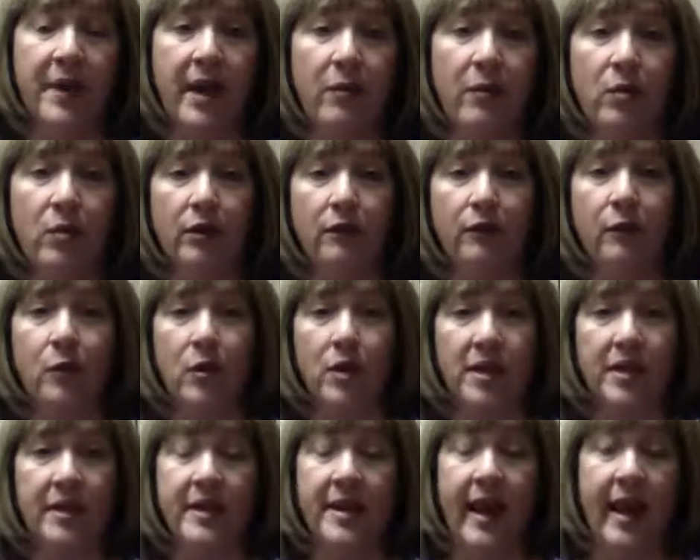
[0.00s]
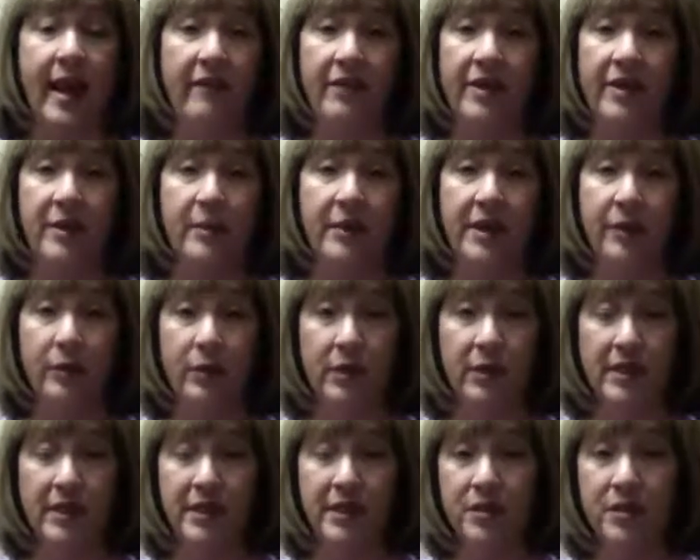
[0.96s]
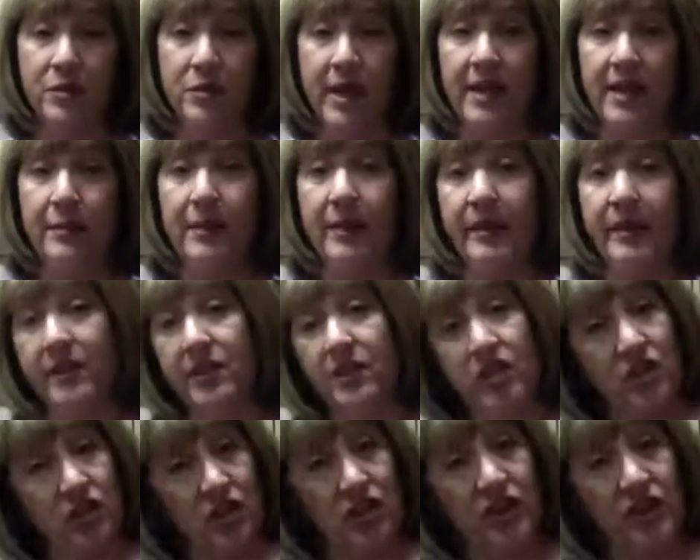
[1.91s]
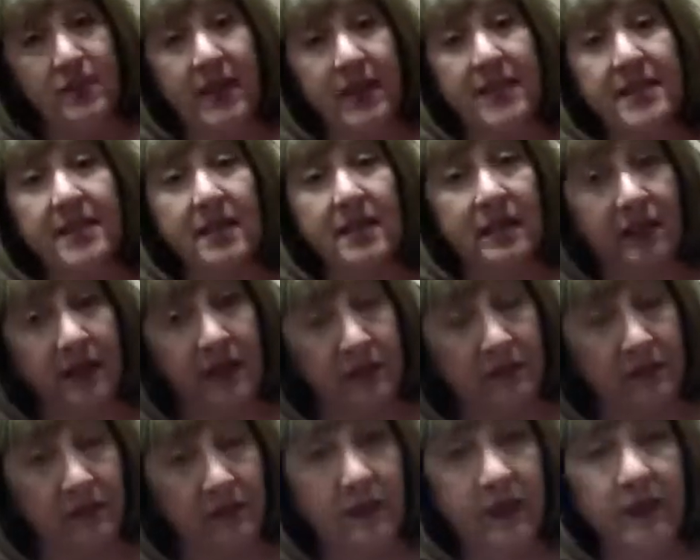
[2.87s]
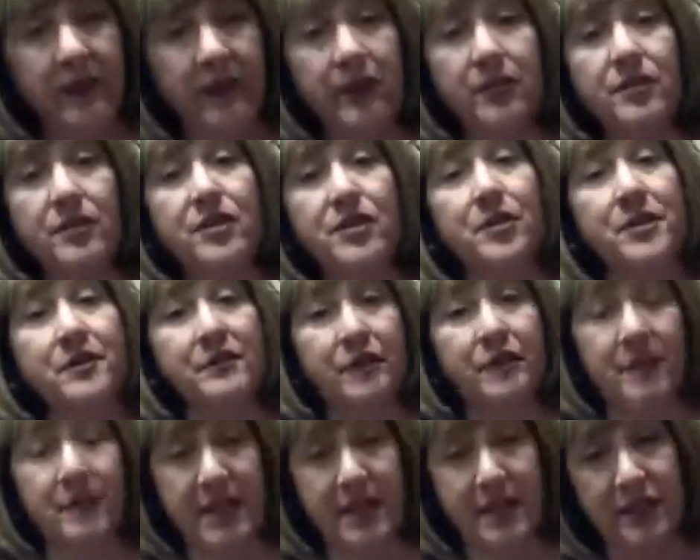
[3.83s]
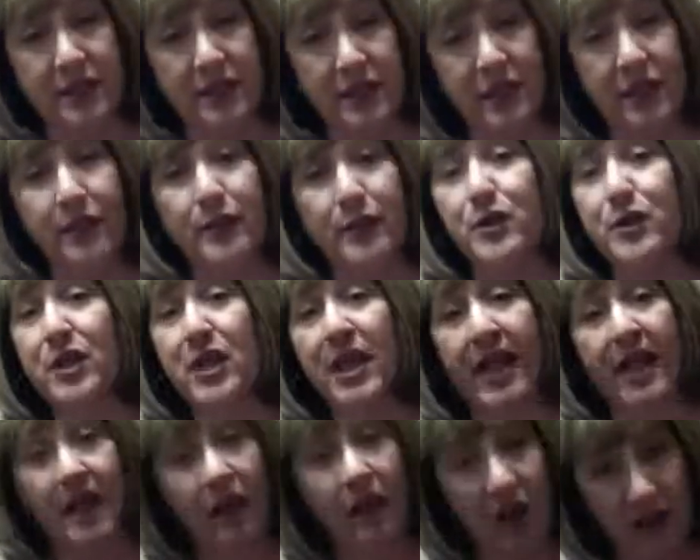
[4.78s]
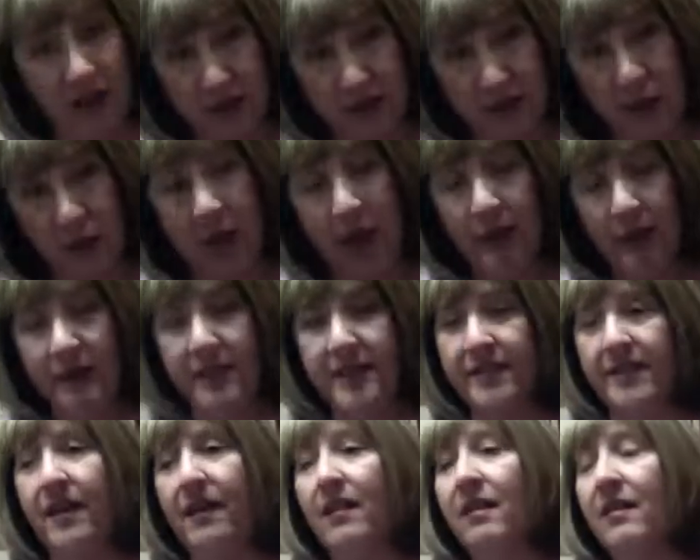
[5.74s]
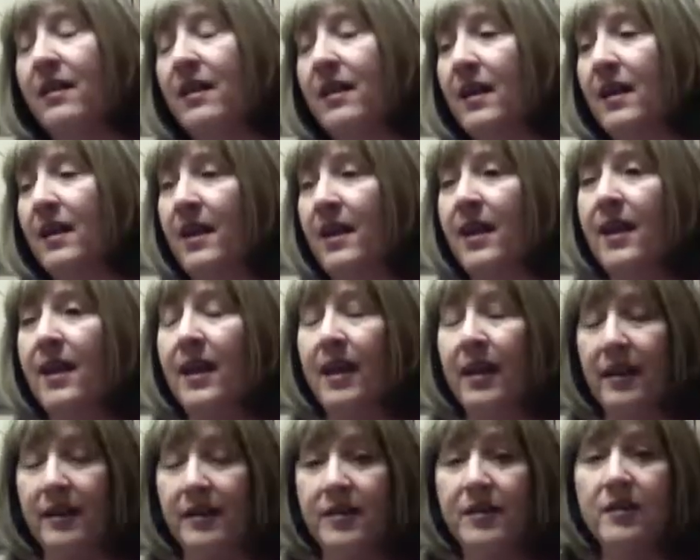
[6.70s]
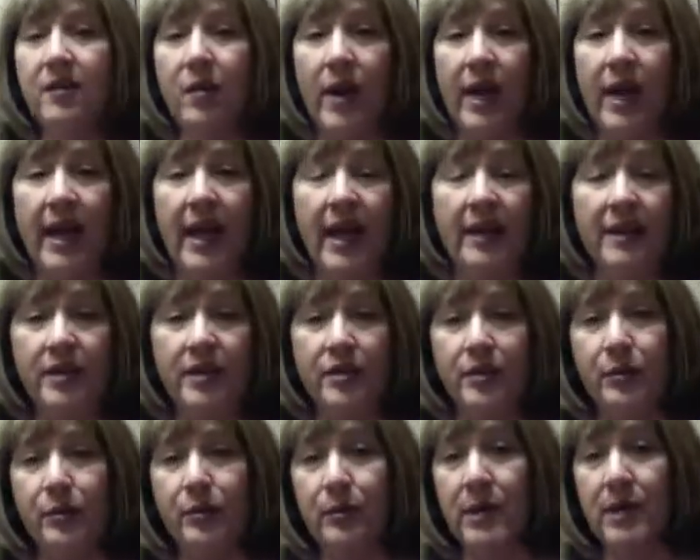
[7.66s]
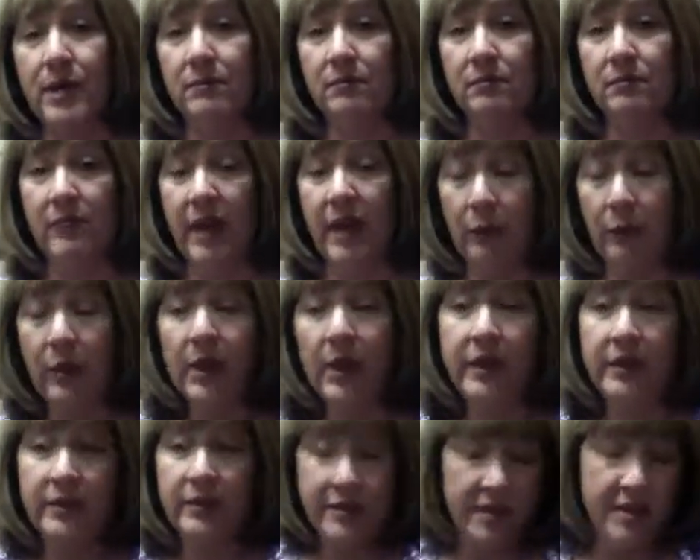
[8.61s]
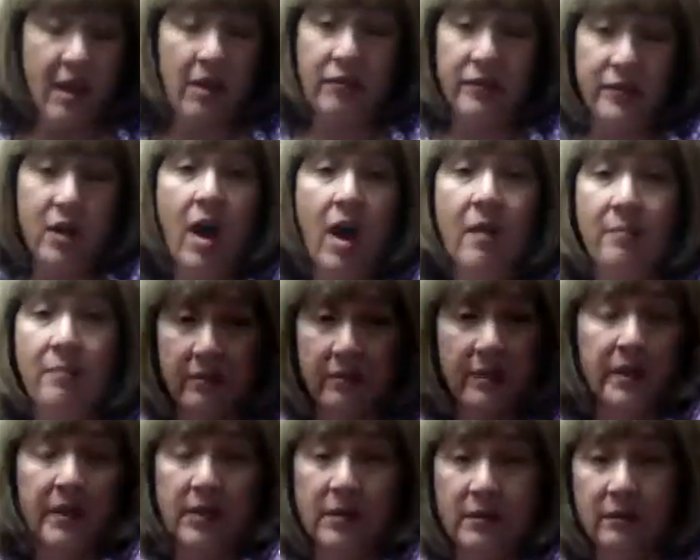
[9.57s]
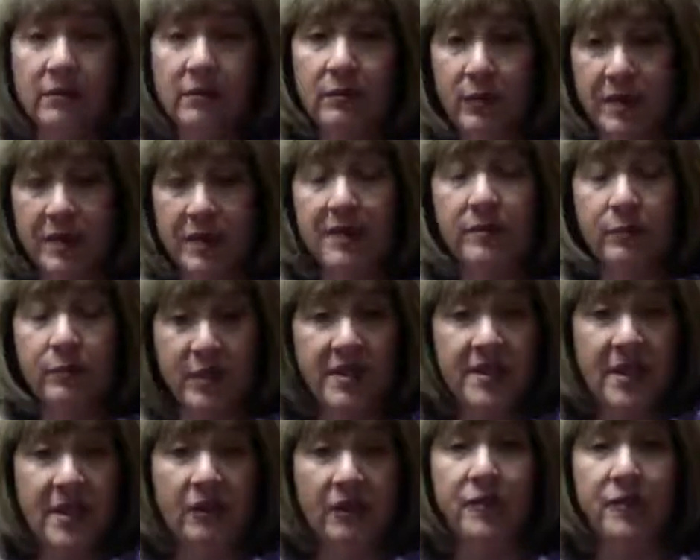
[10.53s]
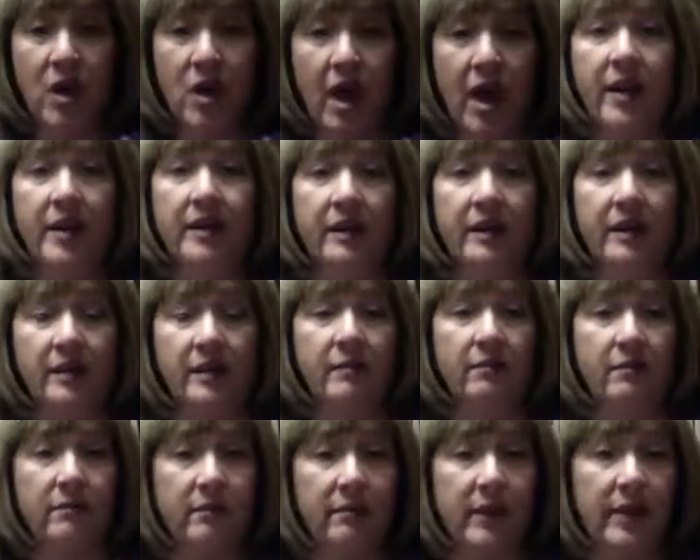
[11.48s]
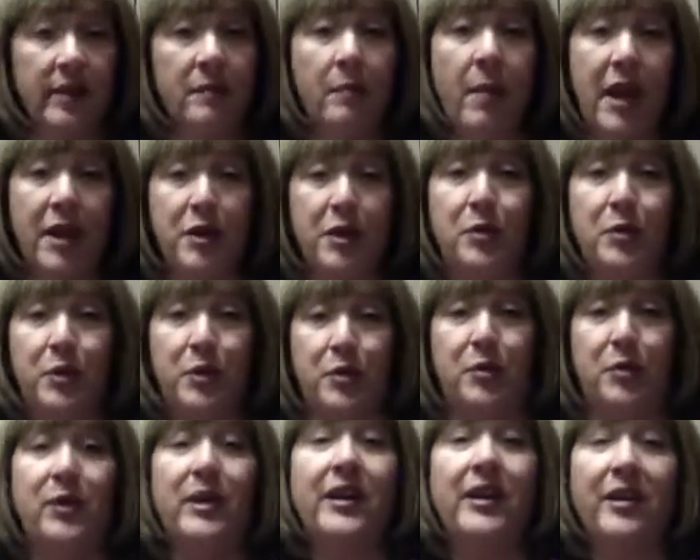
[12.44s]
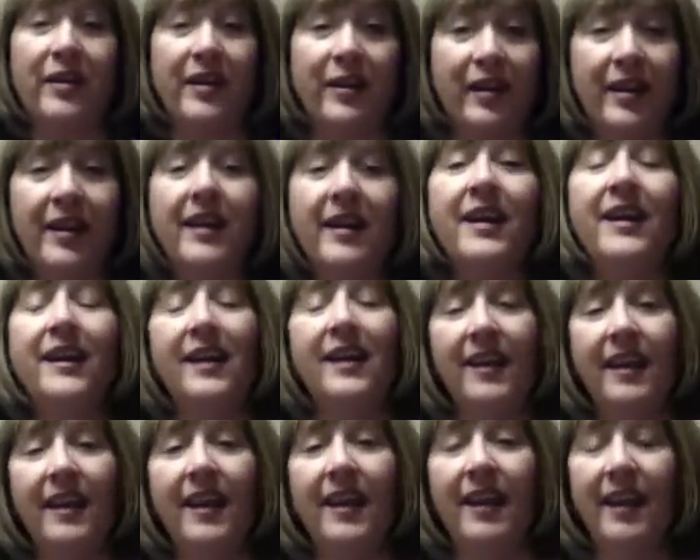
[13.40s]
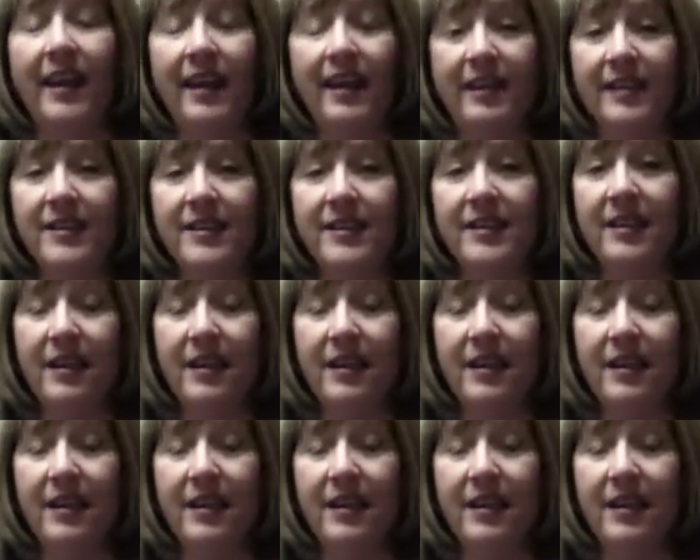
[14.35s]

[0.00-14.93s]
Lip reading: worked for didn't have anybody really to train me. It's just basically, here's your information, here's your catalogs, go out and sell. And so I had to. I really self-taught. Was self-taught in my new career, and